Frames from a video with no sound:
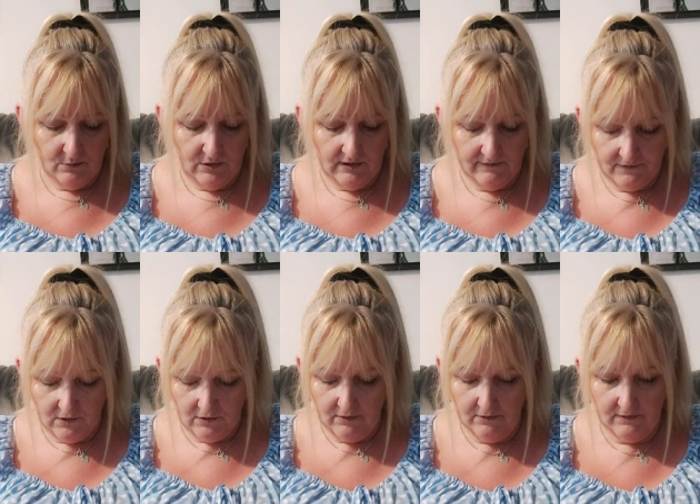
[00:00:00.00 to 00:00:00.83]
We have
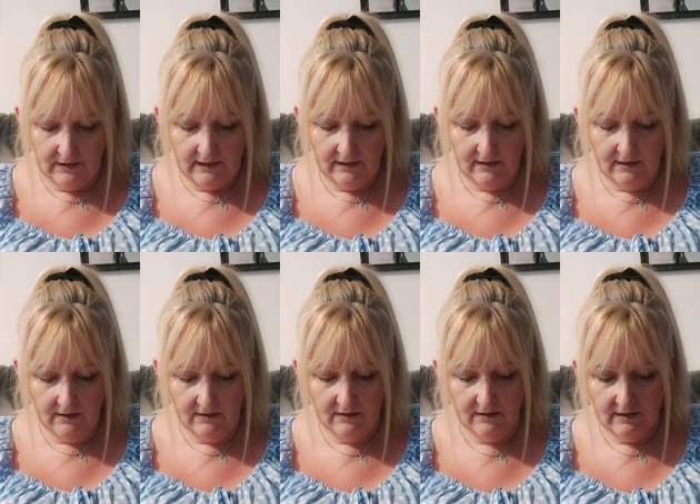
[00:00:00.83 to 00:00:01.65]
got the
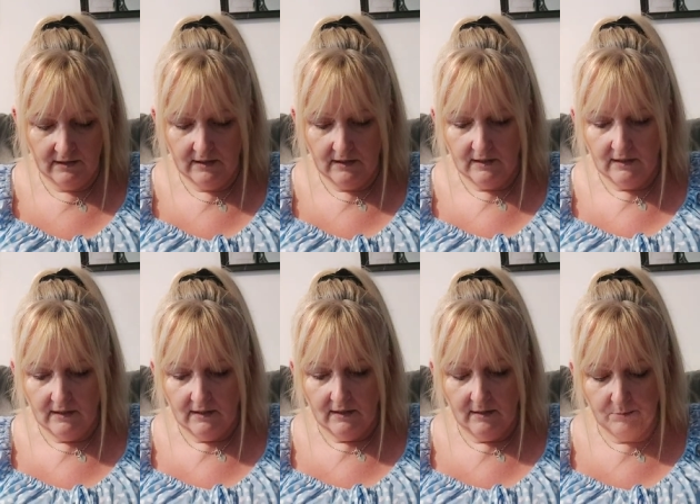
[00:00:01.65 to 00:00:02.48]

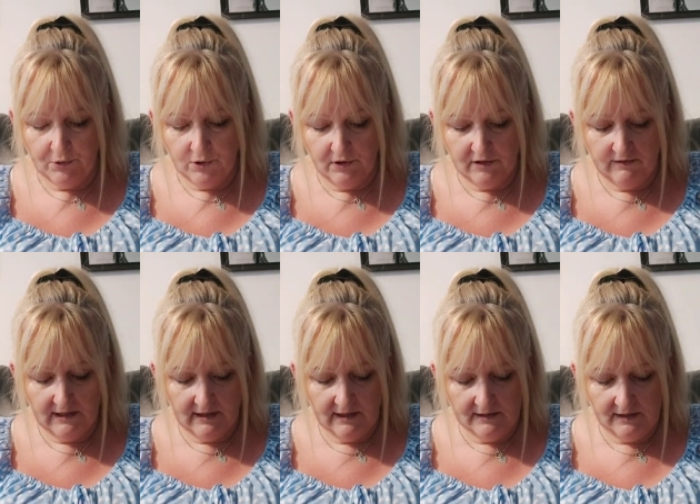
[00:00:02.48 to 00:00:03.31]
embroidery
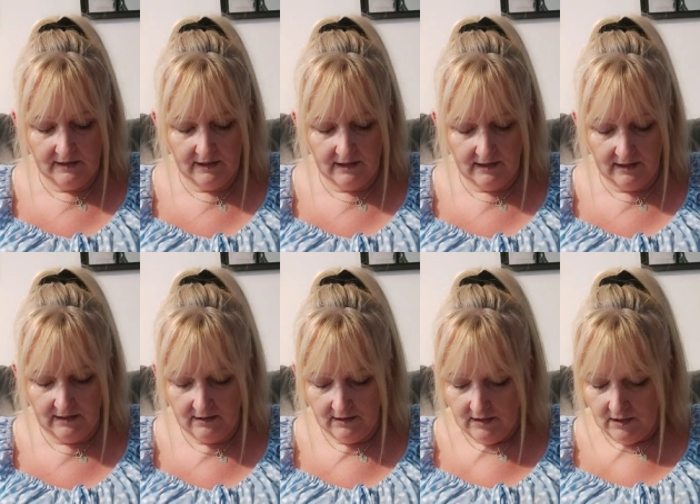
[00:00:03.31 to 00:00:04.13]
kit in
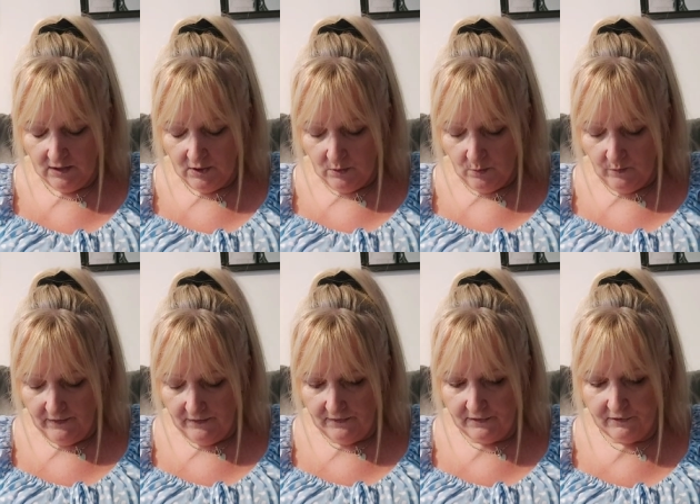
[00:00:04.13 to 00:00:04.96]
there
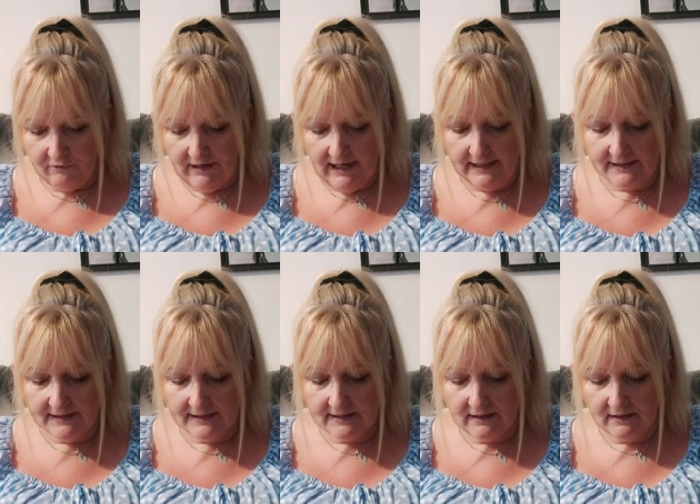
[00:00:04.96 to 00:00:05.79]
with the threads,
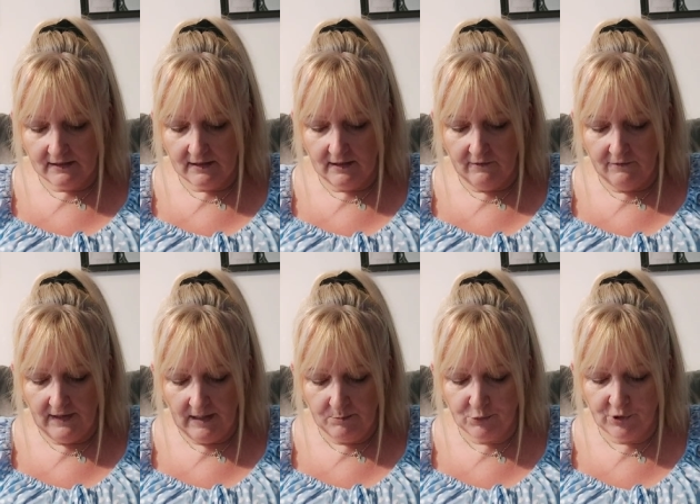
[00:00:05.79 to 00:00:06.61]
the
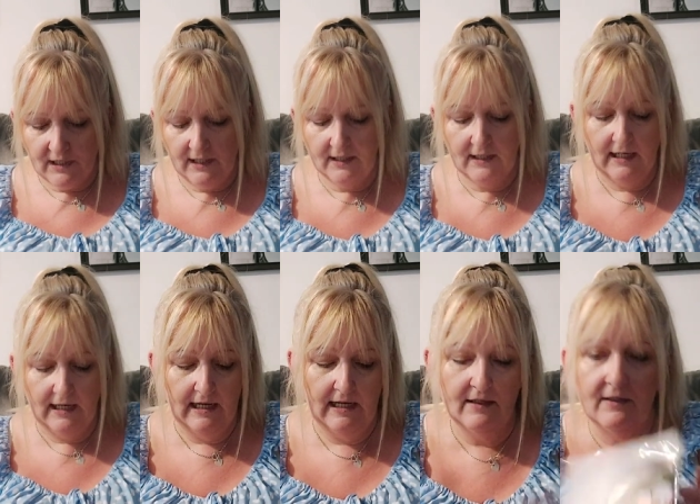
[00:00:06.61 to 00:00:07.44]
fabric
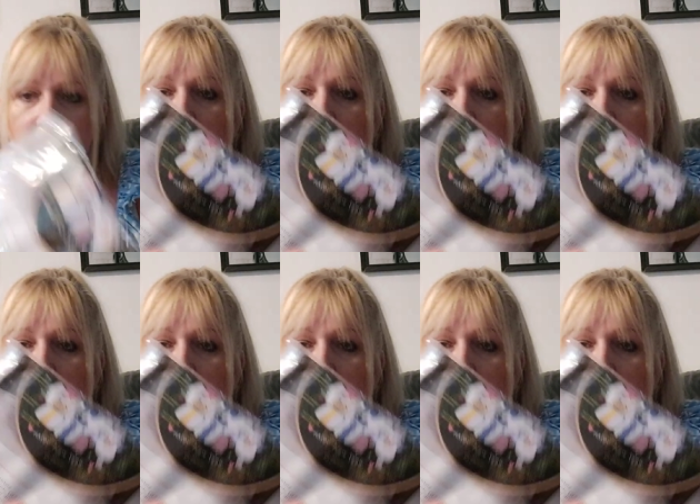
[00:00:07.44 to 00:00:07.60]
and